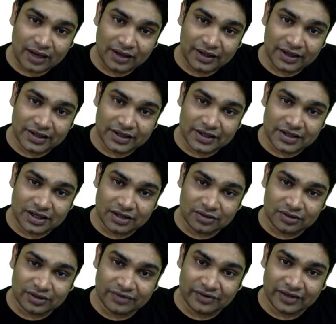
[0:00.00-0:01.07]
tangential to
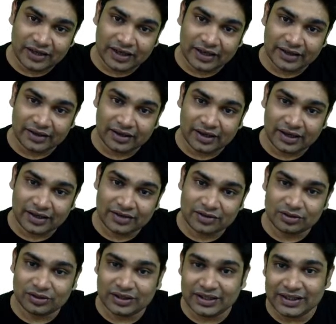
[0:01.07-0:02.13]
the field line, right?
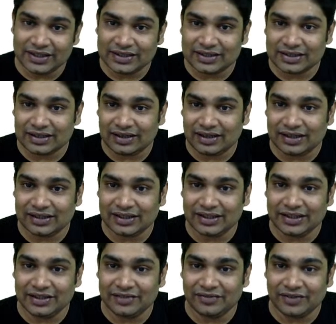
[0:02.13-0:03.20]
So these are the
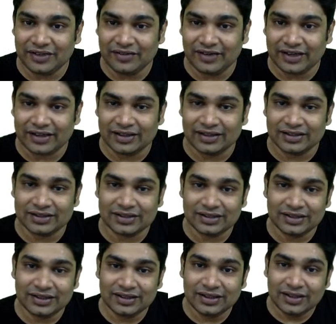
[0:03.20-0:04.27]
E field vectors,
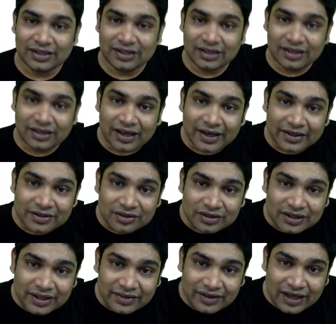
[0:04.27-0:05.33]
right? So
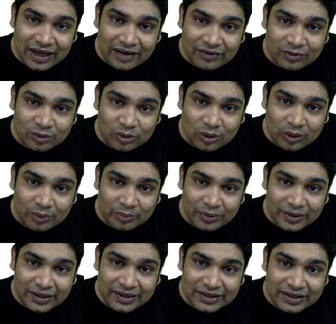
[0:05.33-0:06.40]
they will have two
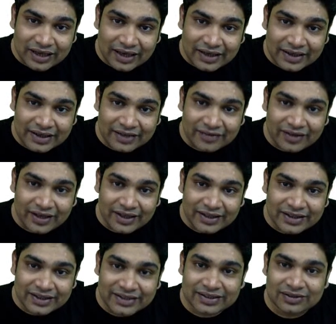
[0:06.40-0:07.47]
components. I can divide
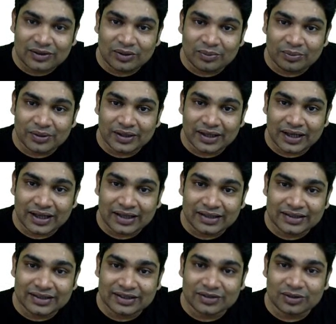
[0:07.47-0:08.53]
this component
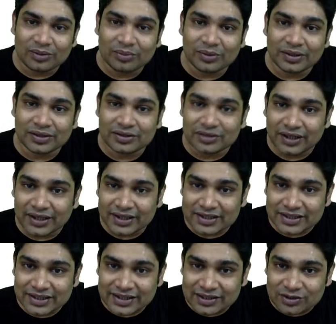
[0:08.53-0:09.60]
and this component. So it
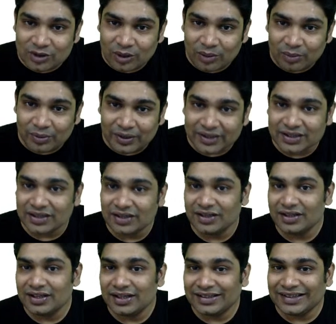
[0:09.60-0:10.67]
is these components
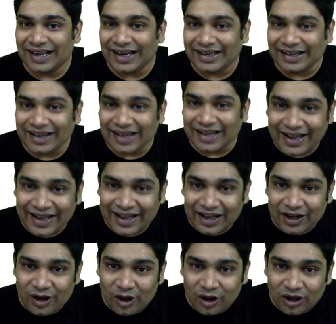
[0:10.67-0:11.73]
that lie
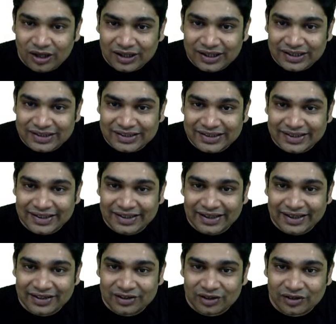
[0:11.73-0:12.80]
along the
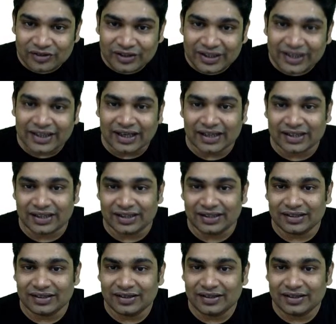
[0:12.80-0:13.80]
length of the conductor